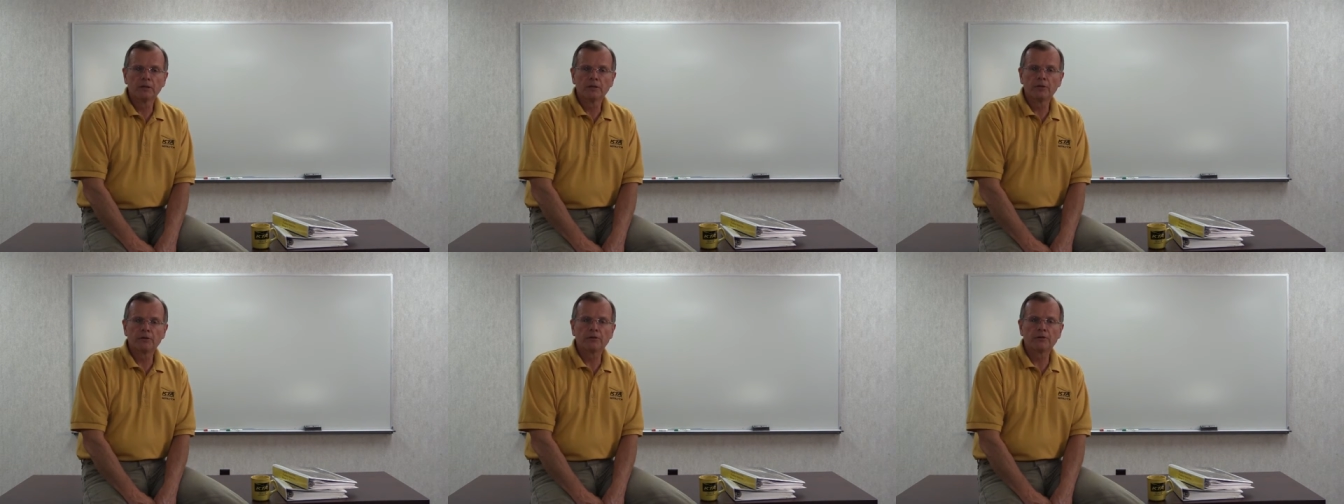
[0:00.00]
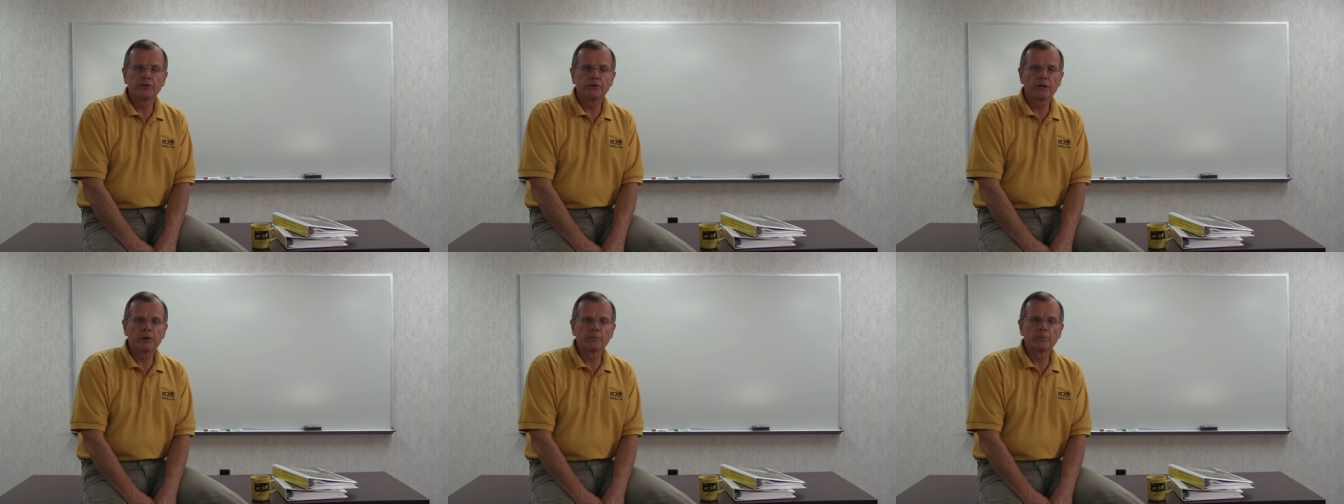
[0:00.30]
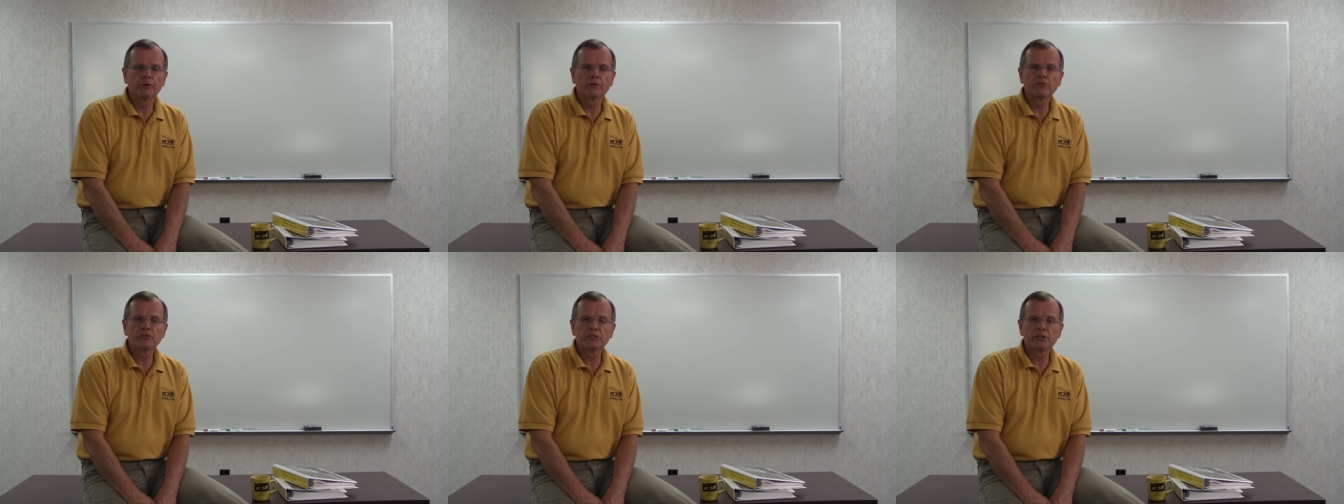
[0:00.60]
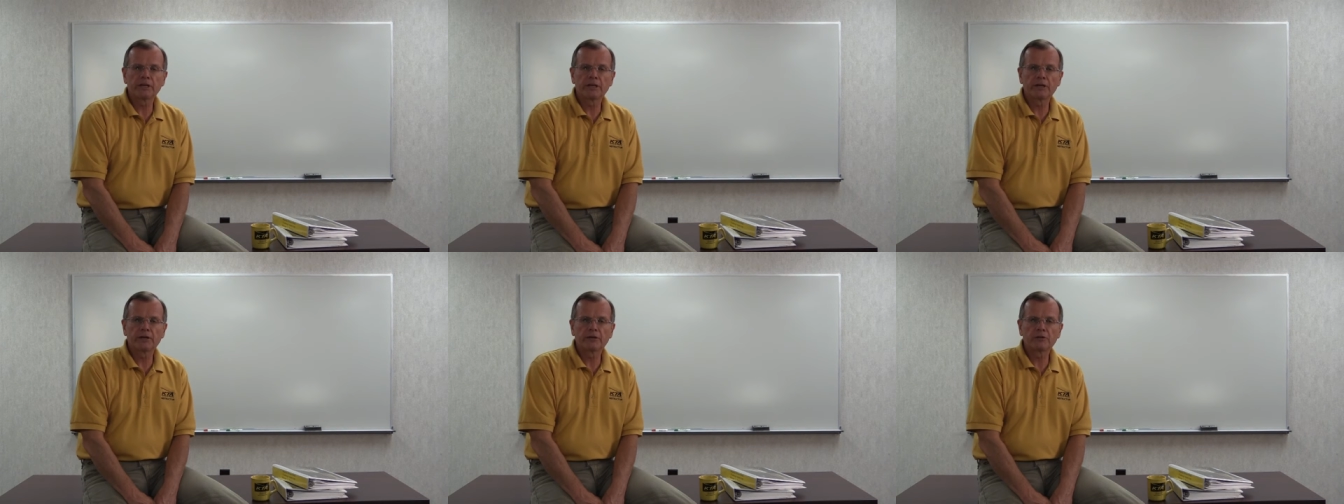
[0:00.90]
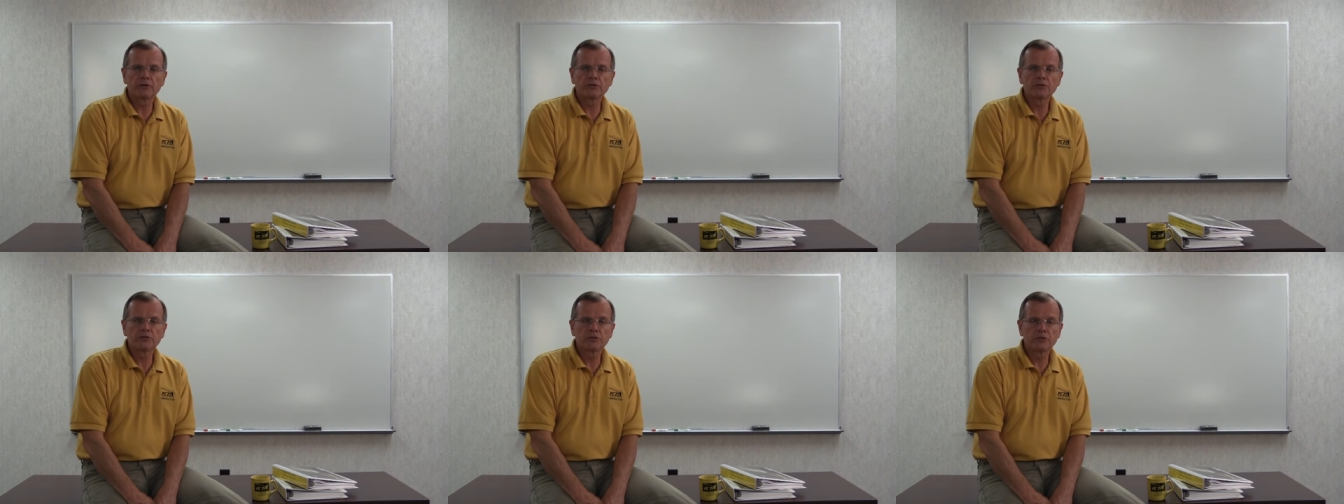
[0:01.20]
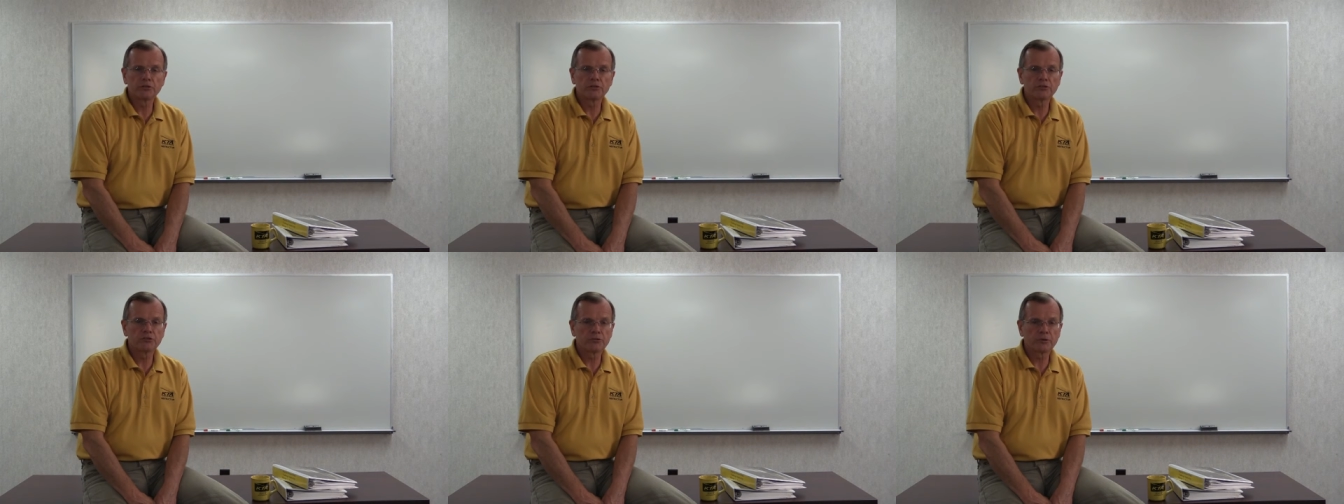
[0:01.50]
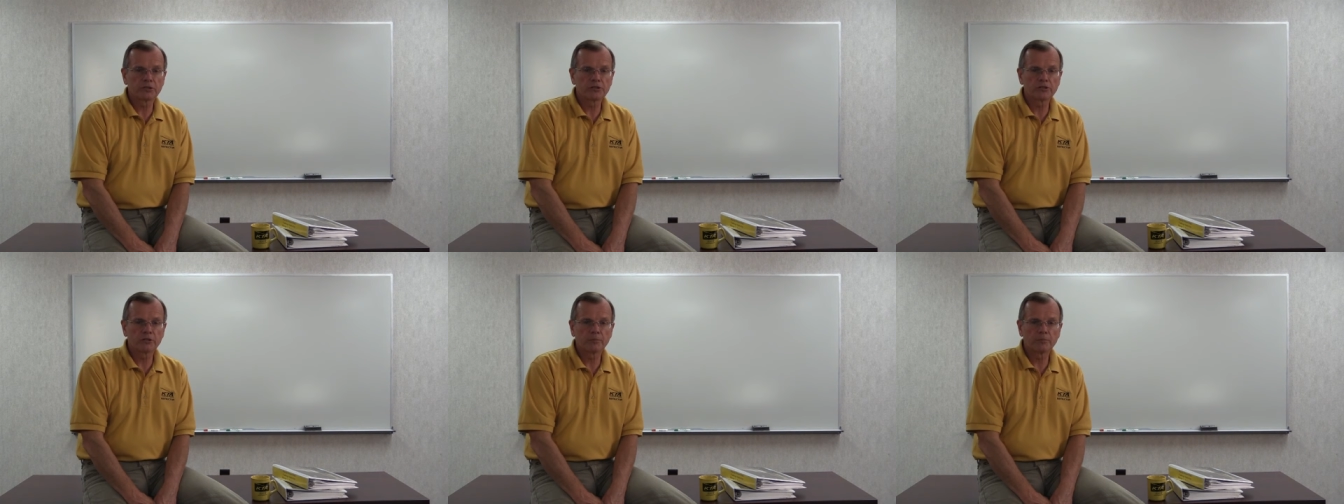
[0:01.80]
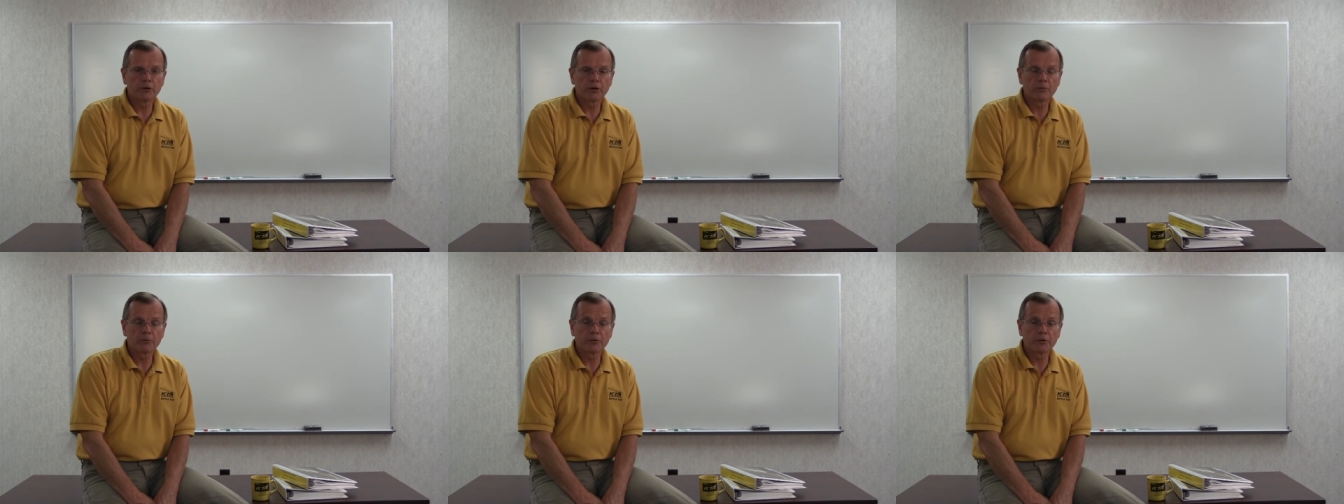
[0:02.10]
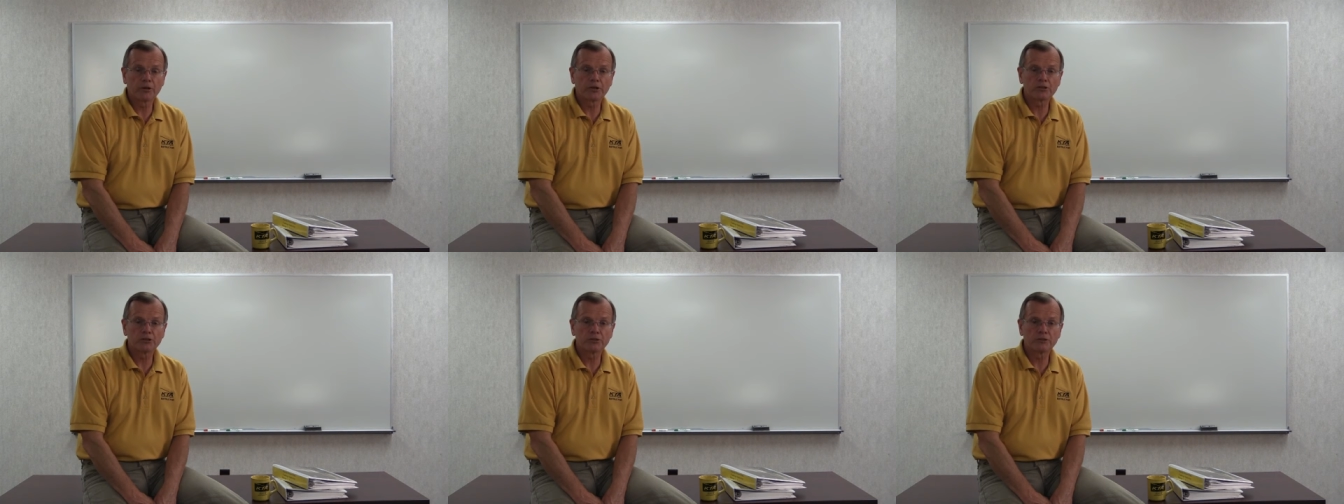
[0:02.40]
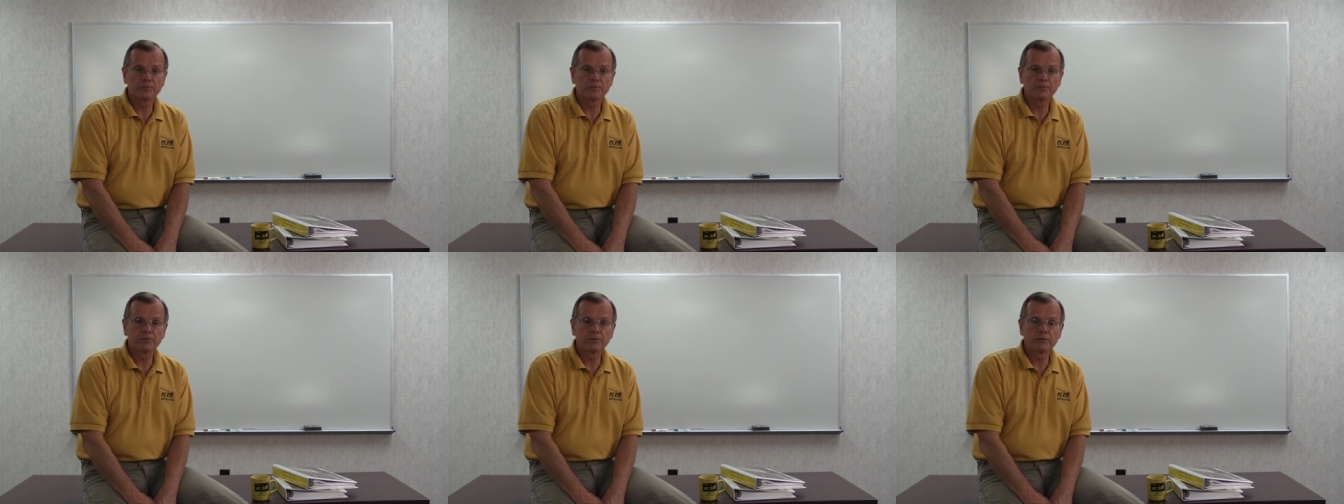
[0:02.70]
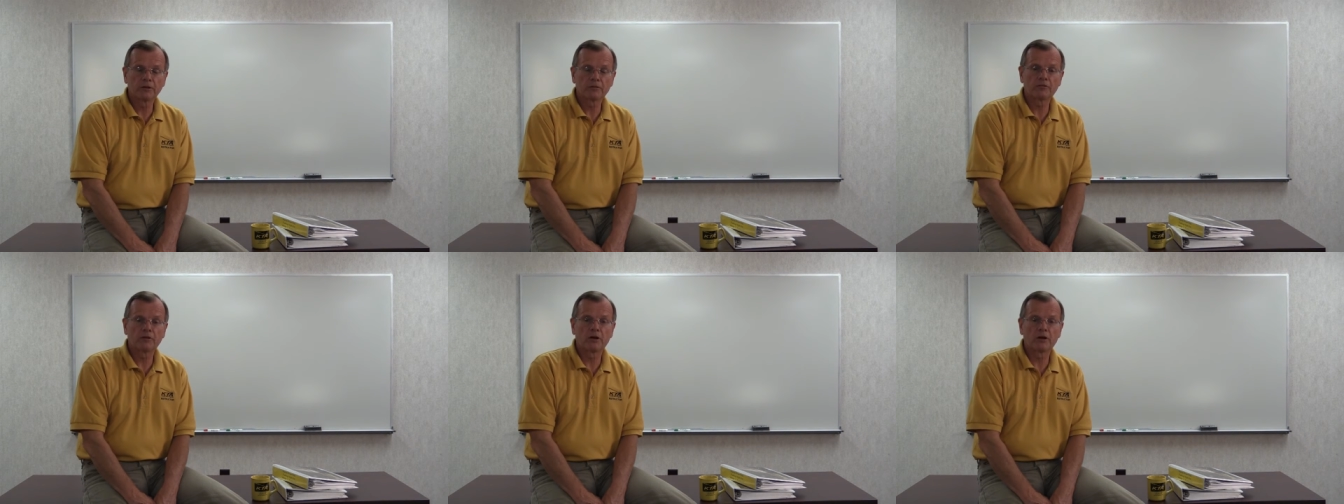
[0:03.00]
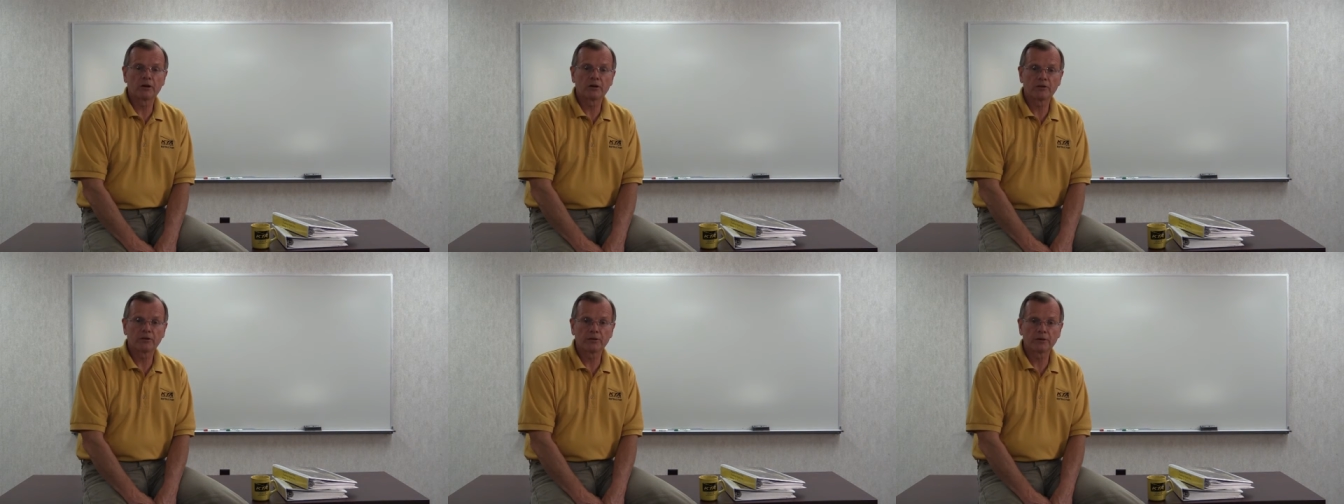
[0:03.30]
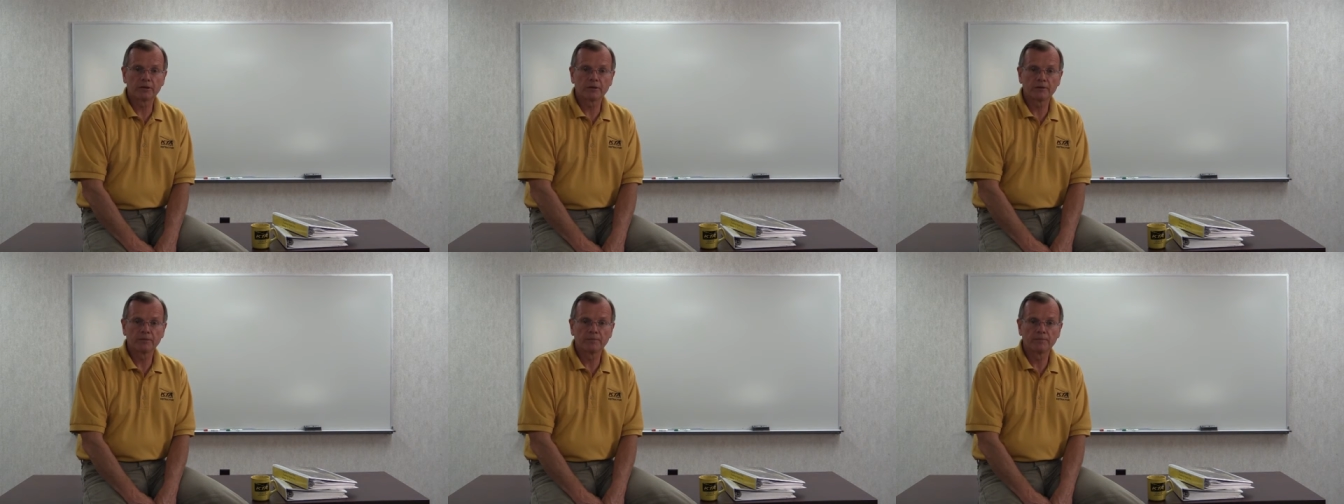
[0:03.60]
There are a number of standards that address the preparation of concrete.